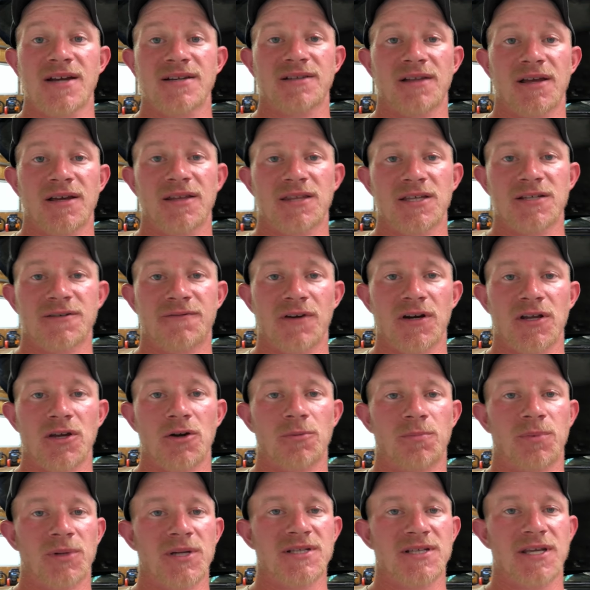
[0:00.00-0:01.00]
guys like this
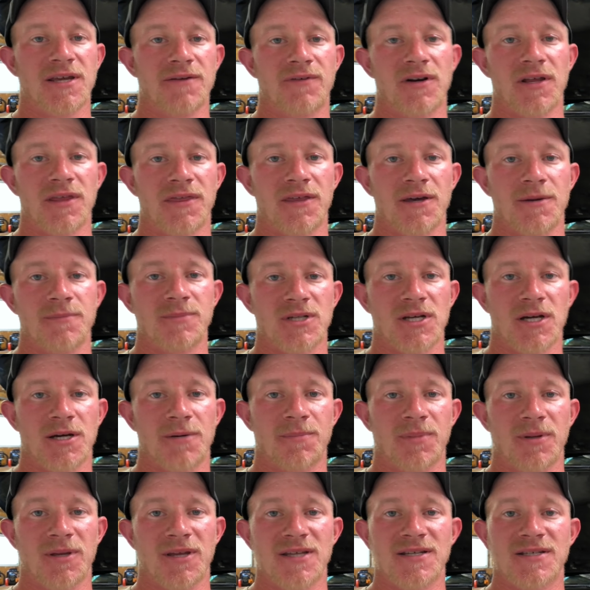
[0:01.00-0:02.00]
video, please give it a thumbs
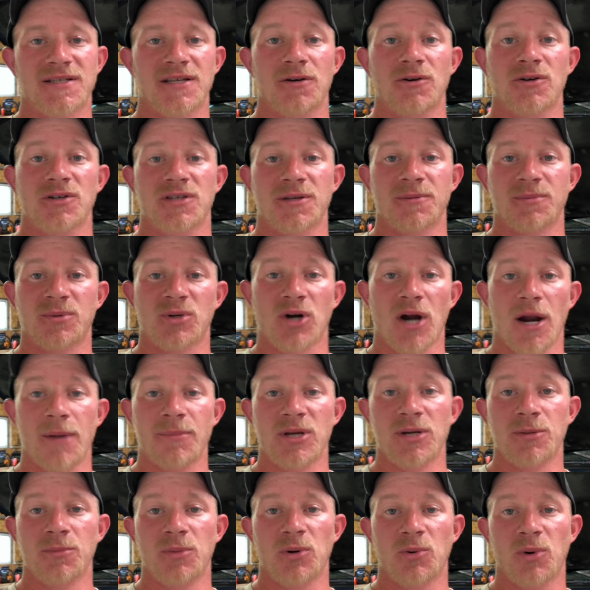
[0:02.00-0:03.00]
up, consider
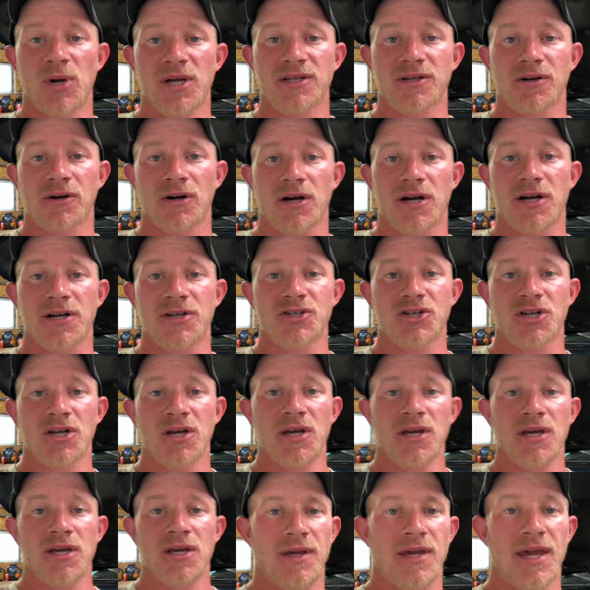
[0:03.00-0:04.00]
subscribing to Midwest Garage,
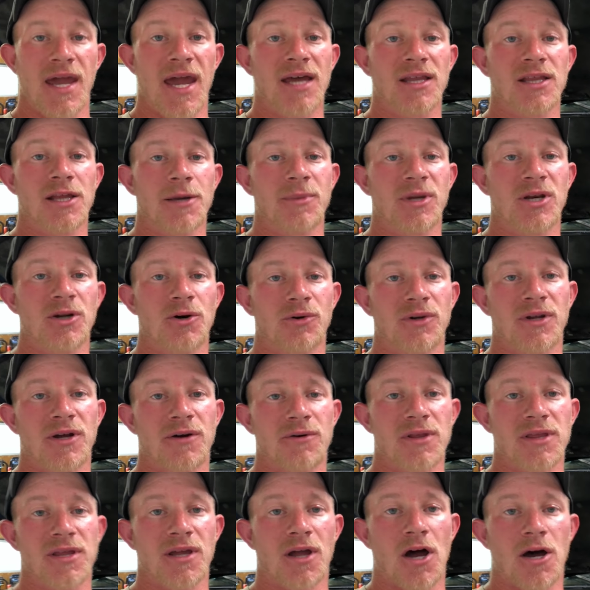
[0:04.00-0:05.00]
and let me know
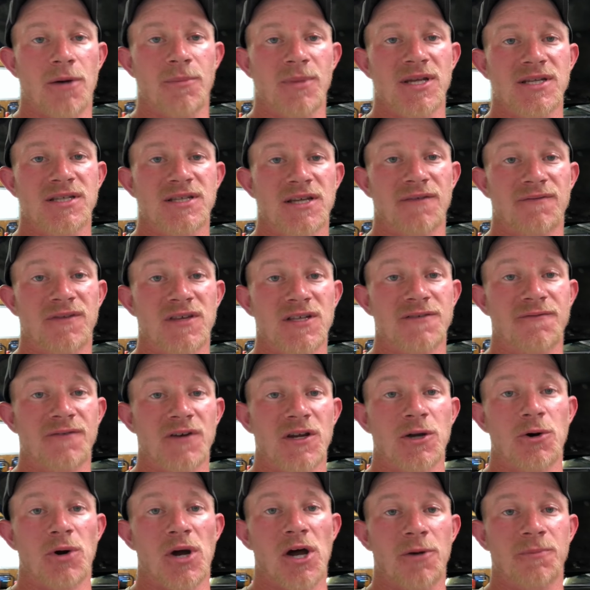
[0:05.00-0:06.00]
down in the comments if this
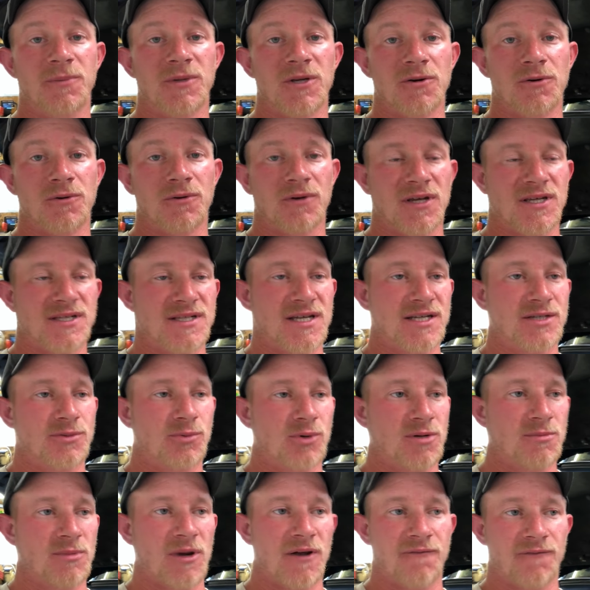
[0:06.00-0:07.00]
video helped you, because that's
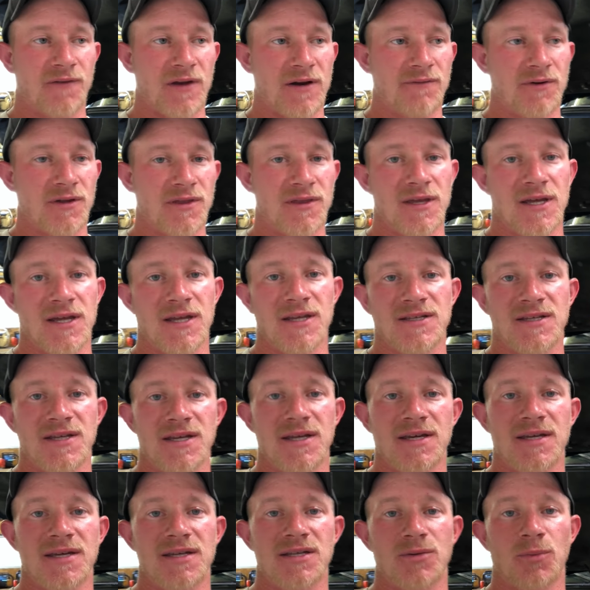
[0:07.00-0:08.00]
one of my favorite things
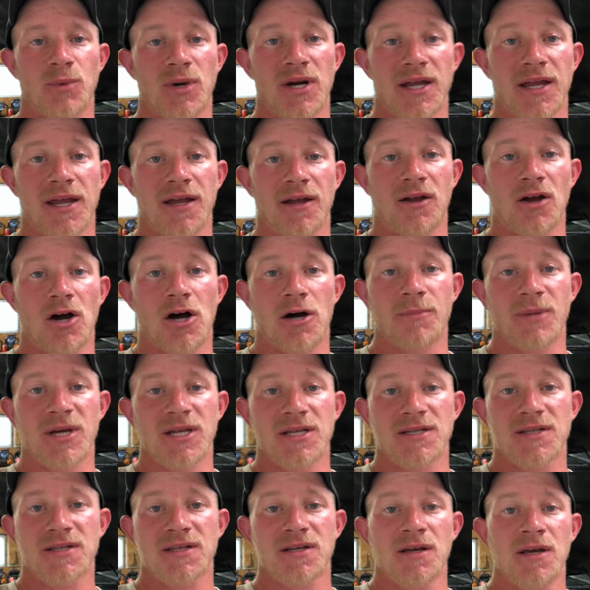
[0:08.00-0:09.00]
is when I get
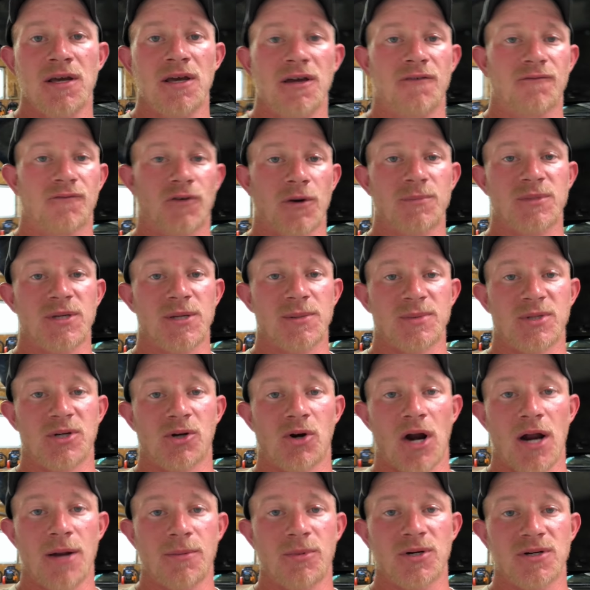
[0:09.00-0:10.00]
comments from
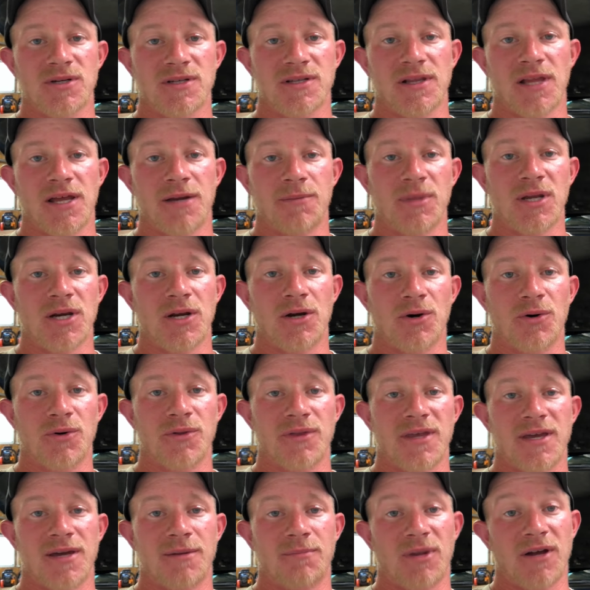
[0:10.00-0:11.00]
subscribers letting me know
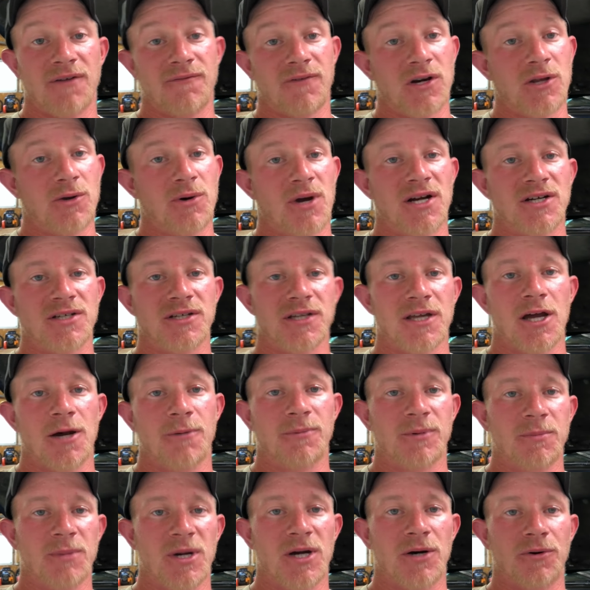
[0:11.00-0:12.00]
that my video actually
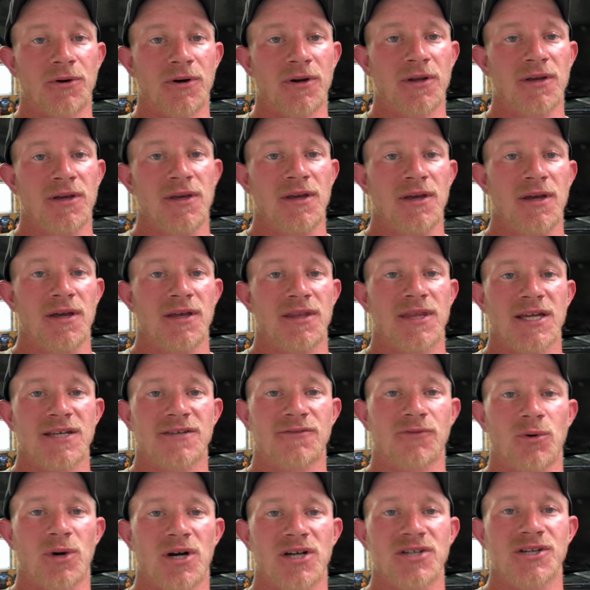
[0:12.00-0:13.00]
helped them out.
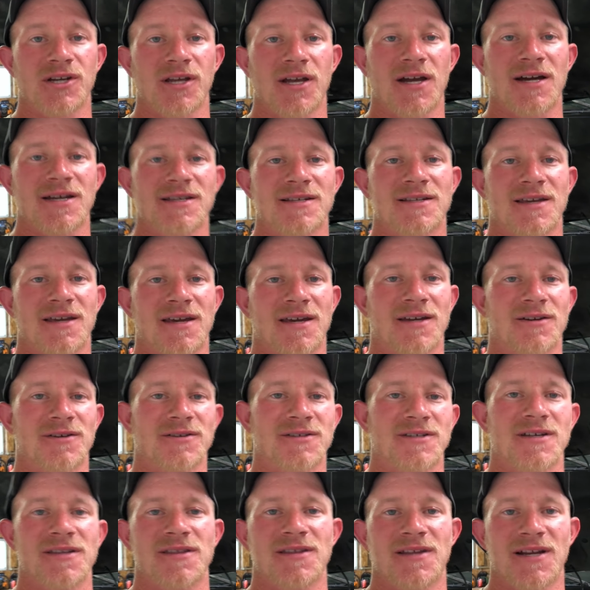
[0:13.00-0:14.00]
Thanks for watching, guys, and I'll
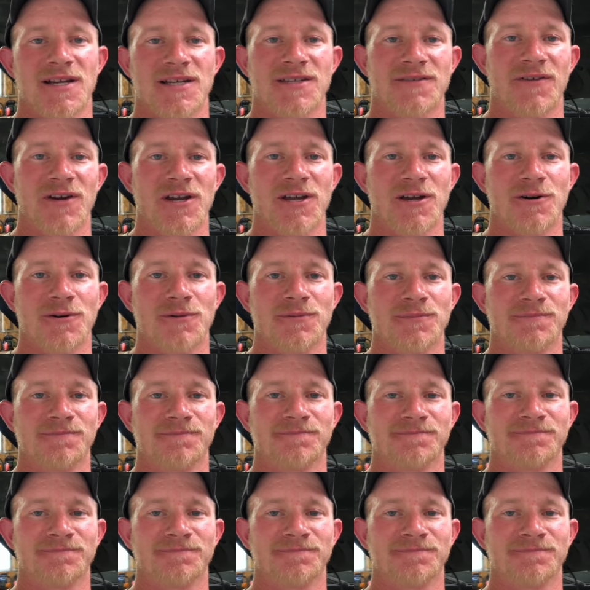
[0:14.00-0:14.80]
see you in the next video.